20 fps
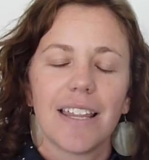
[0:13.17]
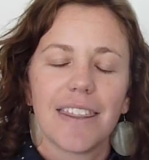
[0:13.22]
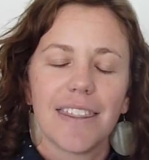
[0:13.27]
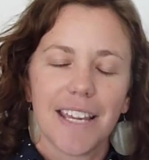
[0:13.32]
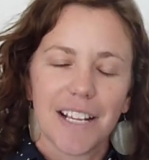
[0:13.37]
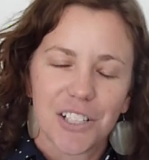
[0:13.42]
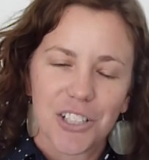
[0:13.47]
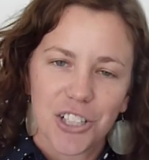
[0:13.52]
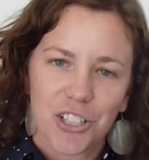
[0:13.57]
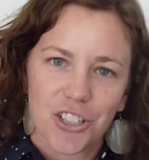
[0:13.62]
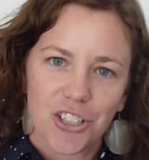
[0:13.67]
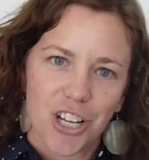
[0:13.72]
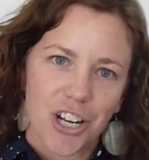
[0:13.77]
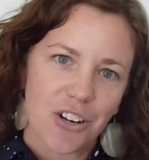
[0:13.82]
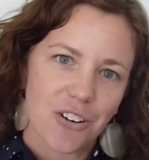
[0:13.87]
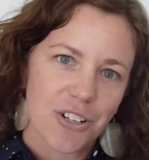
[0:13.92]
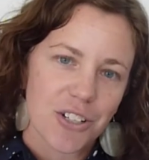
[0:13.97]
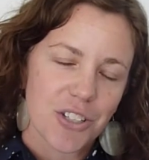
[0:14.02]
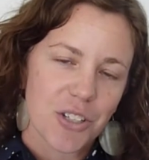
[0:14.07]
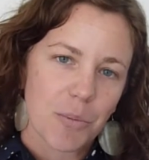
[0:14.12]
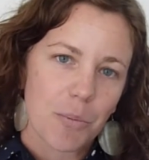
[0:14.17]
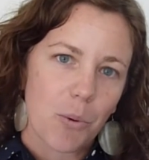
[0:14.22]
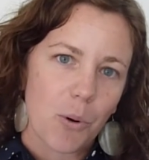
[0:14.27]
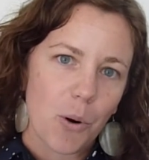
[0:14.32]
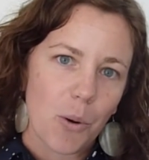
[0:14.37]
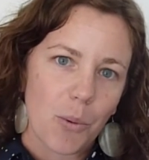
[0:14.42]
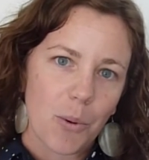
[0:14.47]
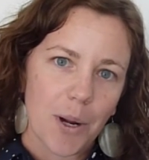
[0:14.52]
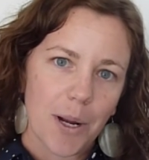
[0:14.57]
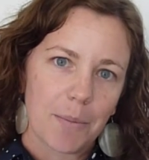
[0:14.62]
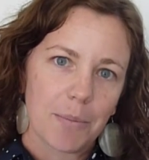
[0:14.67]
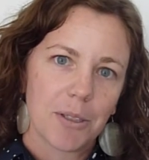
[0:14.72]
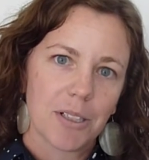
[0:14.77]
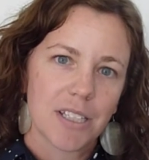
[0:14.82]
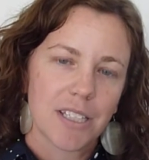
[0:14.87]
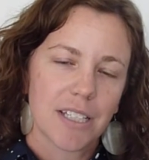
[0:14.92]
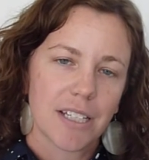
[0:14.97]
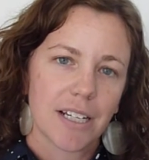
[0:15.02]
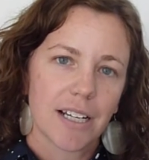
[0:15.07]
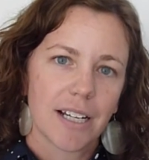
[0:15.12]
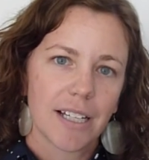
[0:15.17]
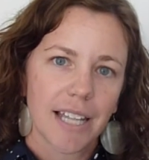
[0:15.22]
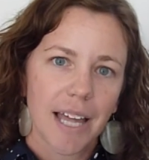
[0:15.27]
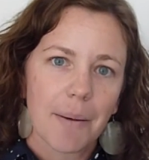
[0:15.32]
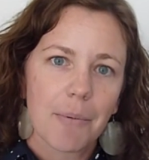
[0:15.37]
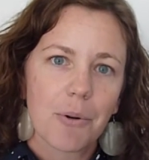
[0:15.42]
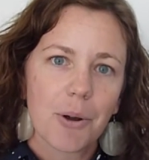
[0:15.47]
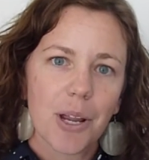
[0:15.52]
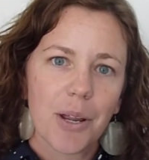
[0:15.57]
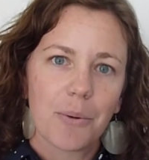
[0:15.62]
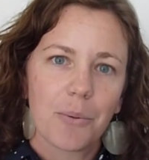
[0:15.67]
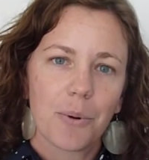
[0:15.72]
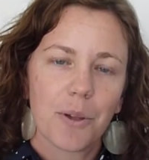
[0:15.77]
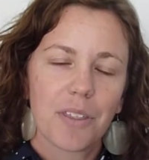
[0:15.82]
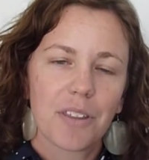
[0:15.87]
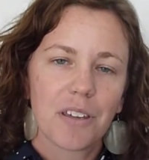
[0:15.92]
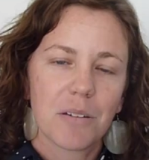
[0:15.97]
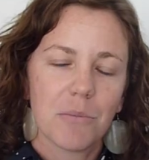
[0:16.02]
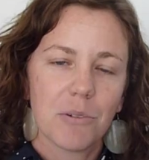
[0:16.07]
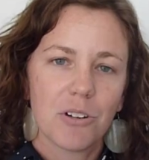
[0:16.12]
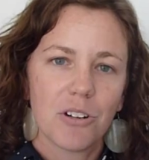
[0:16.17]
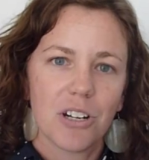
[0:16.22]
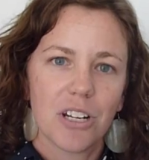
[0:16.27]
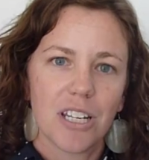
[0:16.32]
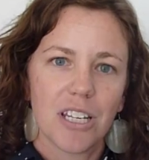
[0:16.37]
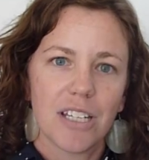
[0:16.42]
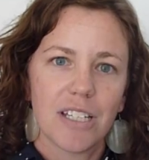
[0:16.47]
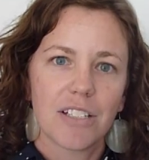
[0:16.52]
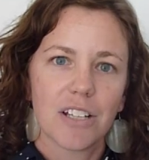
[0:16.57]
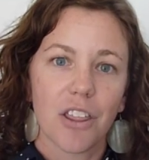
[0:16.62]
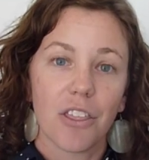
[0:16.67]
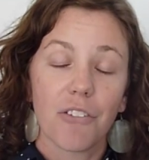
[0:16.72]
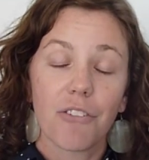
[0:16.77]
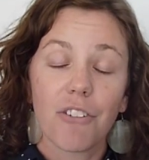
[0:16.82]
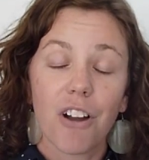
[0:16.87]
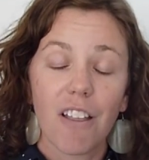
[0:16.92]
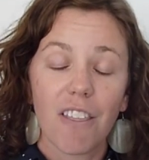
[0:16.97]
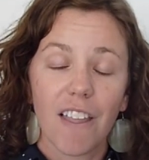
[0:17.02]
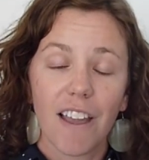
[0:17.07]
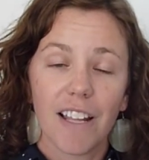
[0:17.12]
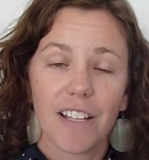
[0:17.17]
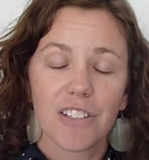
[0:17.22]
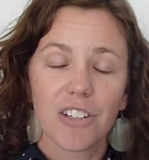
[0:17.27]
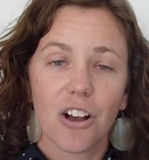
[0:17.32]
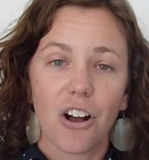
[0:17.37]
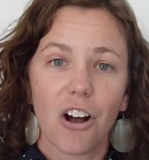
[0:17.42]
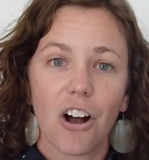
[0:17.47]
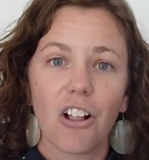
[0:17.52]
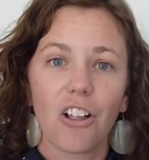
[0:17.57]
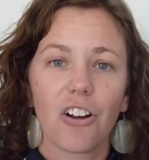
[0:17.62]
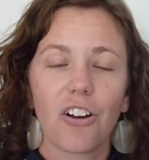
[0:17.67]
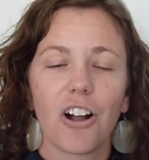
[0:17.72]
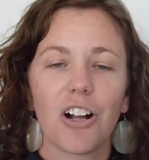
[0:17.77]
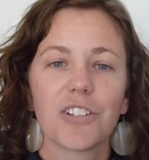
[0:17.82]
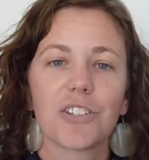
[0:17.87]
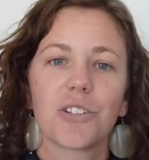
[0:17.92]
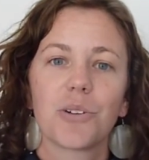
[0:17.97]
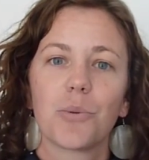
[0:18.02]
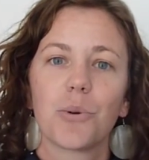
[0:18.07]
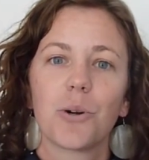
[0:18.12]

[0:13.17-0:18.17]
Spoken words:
Thanks to your generous support, we're able to collaborate with communities on the front lines all across the